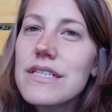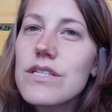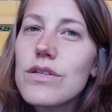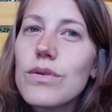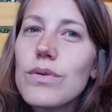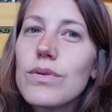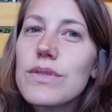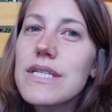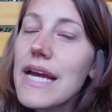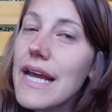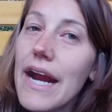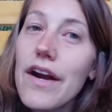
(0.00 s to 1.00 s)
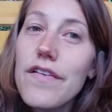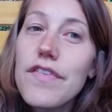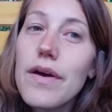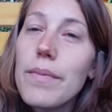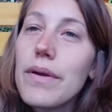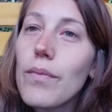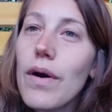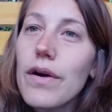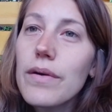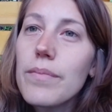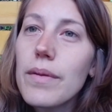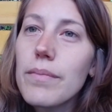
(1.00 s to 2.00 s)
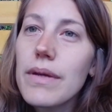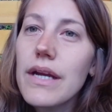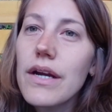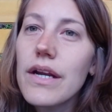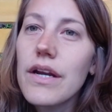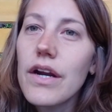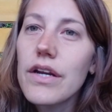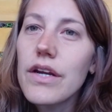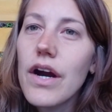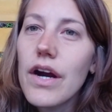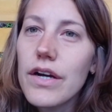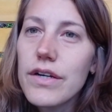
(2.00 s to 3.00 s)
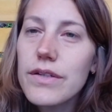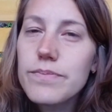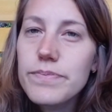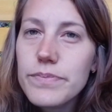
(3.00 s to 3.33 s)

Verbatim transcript: to take care of them and welcome them here in our yard